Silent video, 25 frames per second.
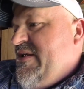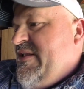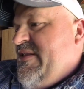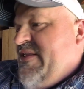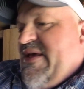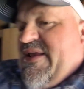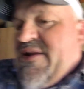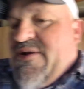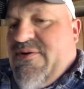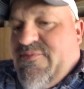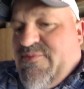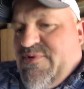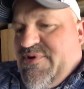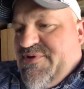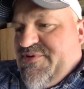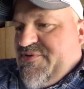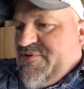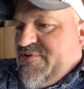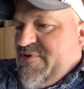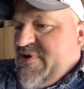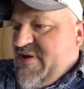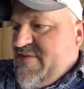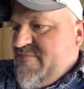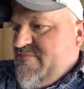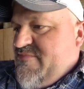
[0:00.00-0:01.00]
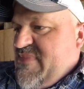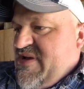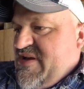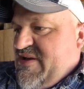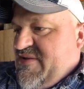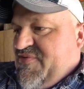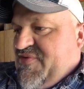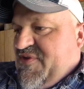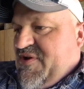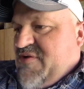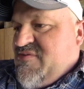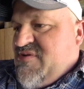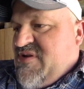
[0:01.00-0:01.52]
They don't want the great
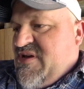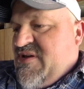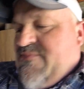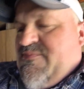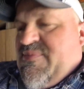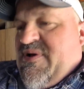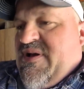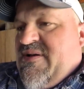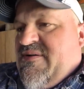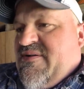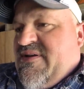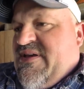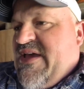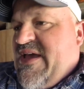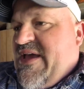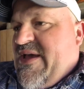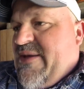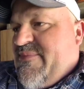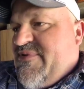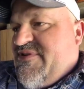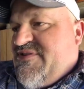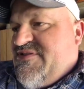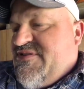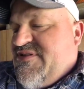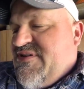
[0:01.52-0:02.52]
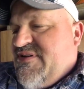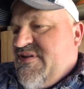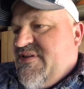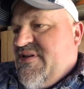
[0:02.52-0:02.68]
big 13-pound cabbage.